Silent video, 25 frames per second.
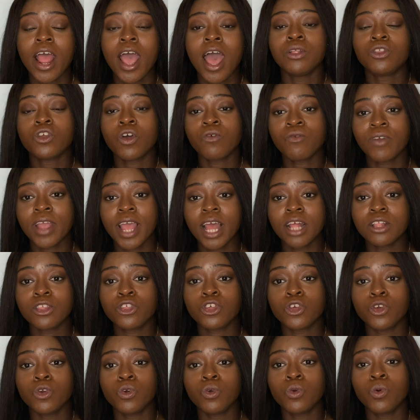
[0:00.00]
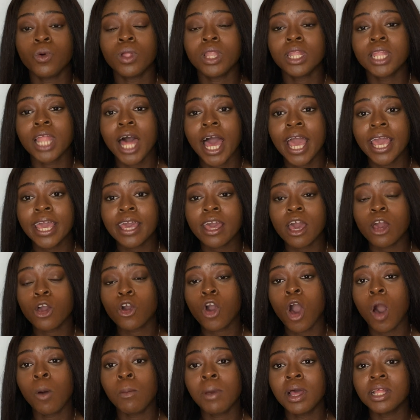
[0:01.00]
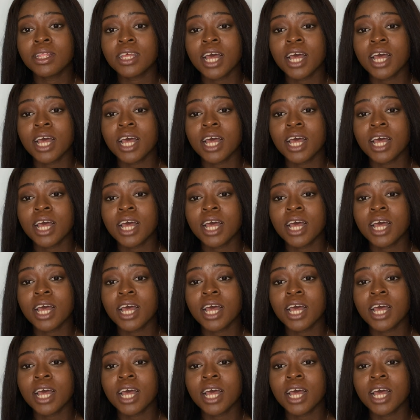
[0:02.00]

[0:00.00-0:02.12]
Don't forget to like, comment,